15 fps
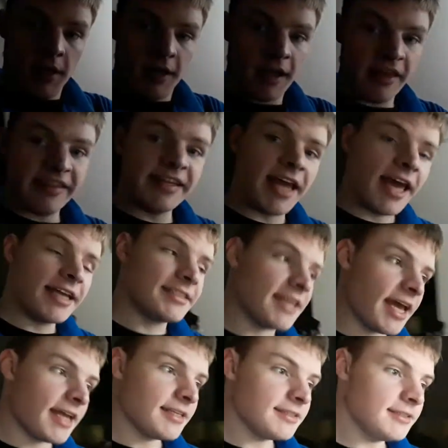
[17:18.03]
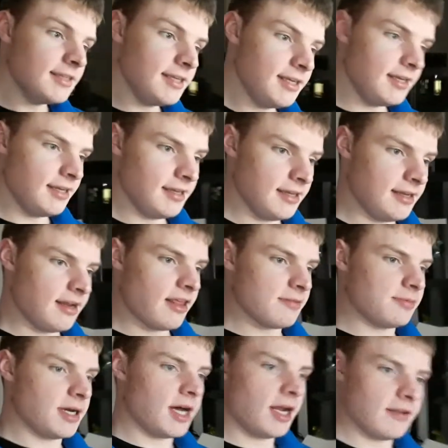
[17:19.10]
Another day's end,
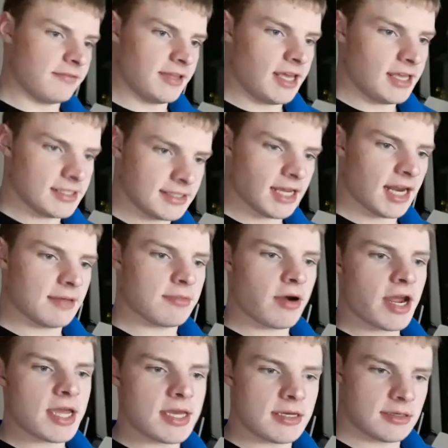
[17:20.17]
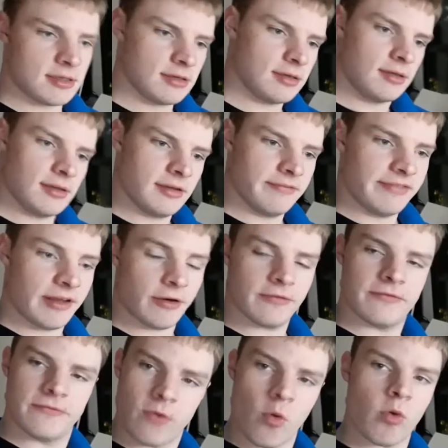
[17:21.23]
another part of the study break. Now
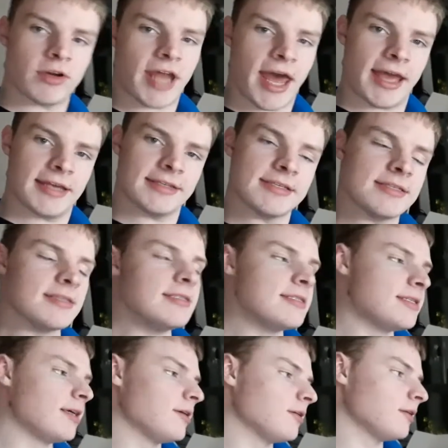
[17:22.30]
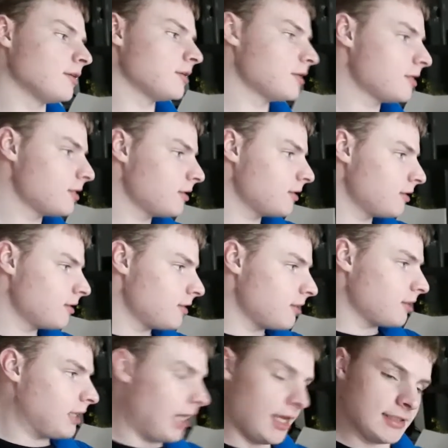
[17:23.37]
4 days until
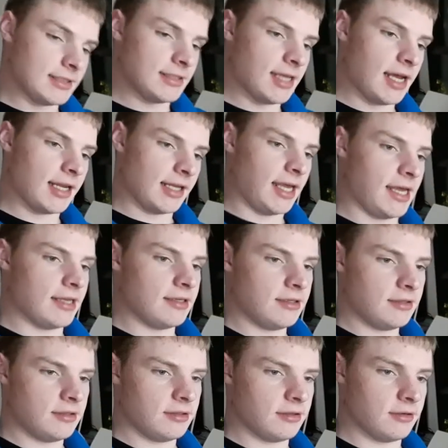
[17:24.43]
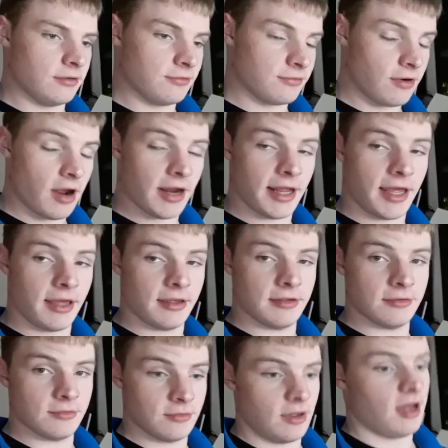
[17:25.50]
classes start again. And on Friday,
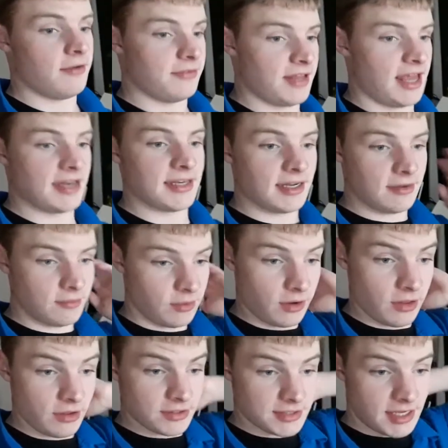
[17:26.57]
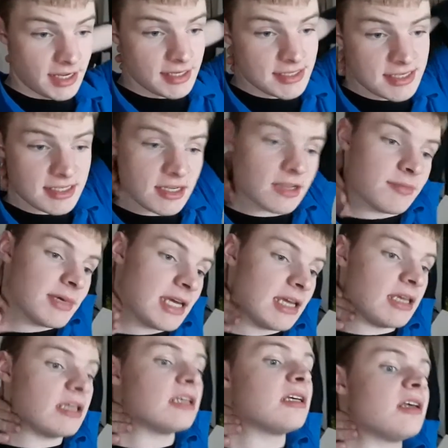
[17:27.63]
half of that day, one of those days is going to
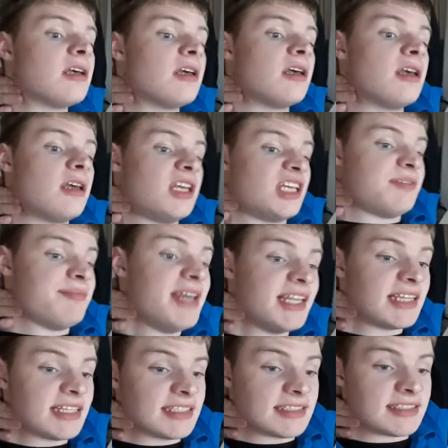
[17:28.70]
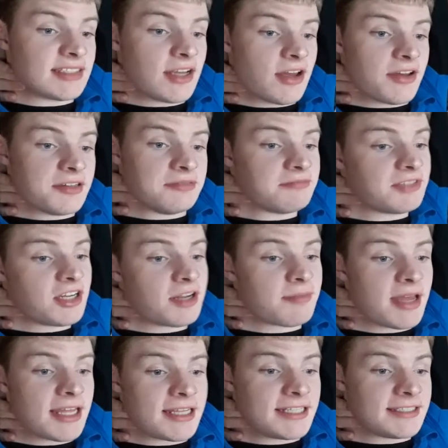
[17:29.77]
be in Midlands, so I've got to
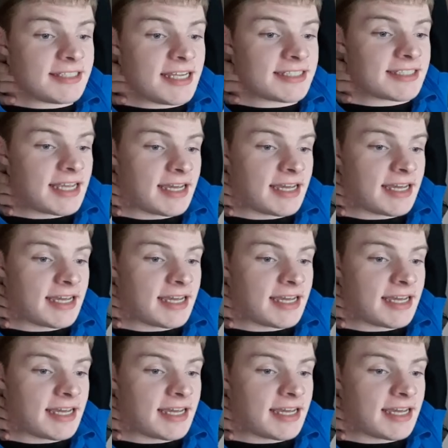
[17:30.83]
make these days